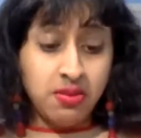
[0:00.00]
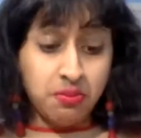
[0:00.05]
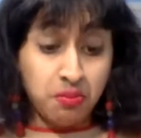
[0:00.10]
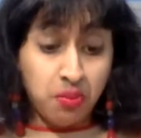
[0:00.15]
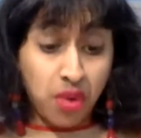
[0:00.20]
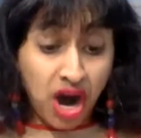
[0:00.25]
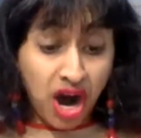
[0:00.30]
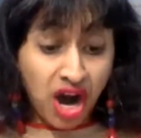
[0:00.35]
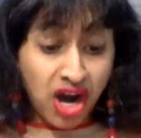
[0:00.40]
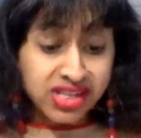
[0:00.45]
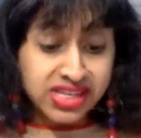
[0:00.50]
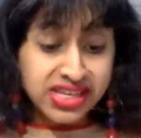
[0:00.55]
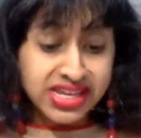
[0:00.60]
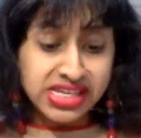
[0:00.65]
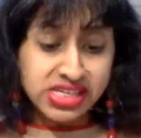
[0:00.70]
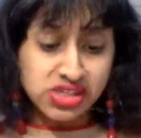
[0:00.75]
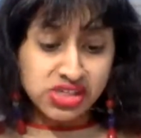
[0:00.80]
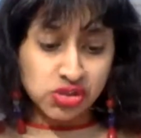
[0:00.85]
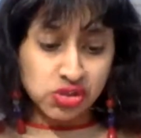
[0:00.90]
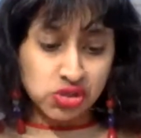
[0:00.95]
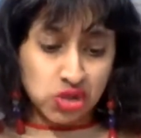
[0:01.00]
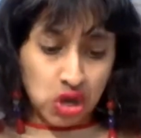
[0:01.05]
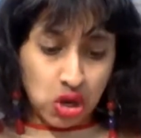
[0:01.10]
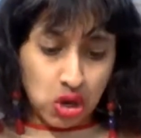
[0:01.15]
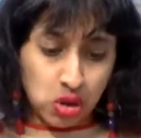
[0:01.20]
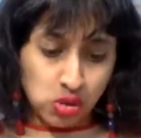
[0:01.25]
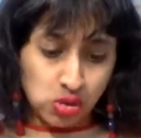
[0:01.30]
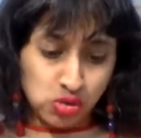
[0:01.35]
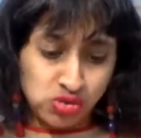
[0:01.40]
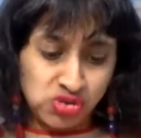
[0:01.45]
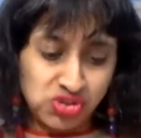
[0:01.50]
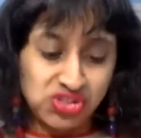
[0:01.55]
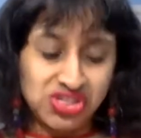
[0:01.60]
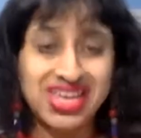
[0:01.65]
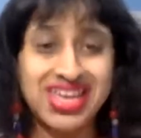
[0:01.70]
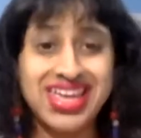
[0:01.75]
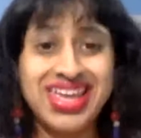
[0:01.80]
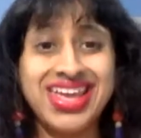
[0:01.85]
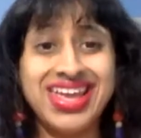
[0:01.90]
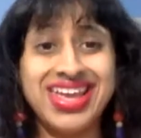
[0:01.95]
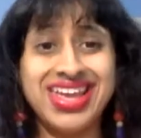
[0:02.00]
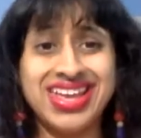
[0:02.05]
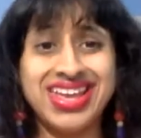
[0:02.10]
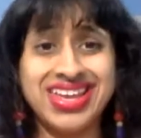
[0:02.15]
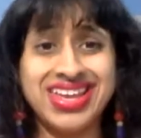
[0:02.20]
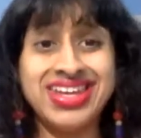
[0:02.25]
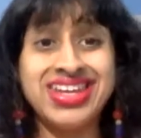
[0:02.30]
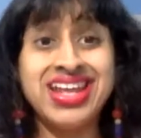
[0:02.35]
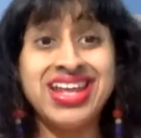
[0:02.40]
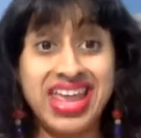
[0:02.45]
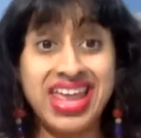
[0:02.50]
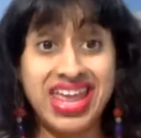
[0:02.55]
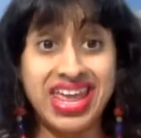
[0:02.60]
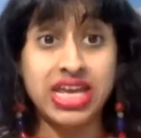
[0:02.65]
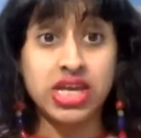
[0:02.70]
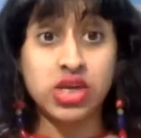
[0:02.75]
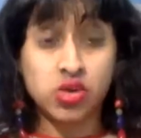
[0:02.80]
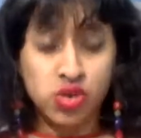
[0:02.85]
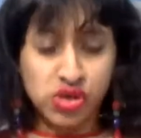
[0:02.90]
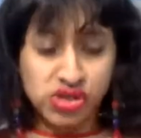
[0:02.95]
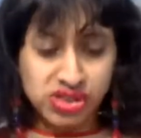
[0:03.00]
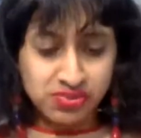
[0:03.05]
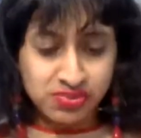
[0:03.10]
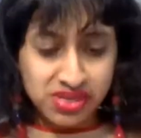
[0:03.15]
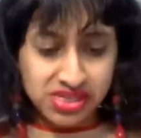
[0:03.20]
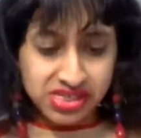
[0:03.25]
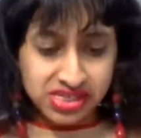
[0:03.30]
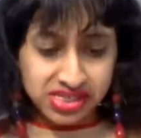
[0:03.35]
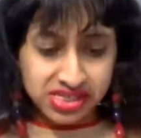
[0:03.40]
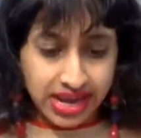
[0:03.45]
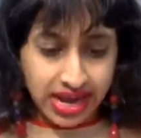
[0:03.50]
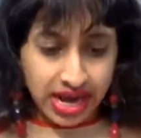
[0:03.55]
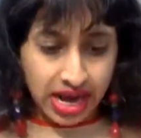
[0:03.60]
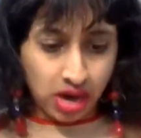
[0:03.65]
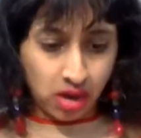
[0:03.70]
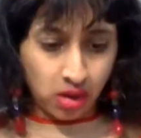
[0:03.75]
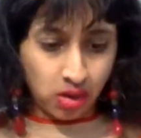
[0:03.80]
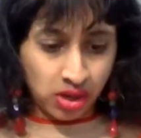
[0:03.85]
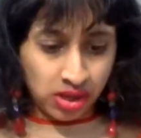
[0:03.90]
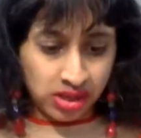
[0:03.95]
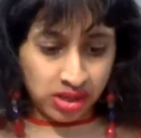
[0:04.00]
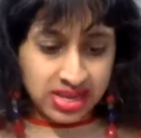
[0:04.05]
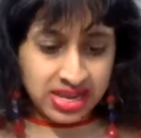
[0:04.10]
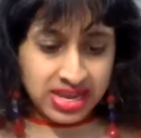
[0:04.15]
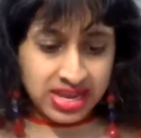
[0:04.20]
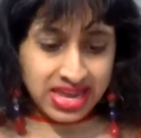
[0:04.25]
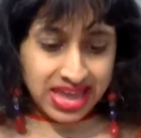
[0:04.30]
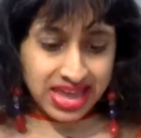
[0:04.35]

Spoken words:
Marley's Ghost in A Christmas Carol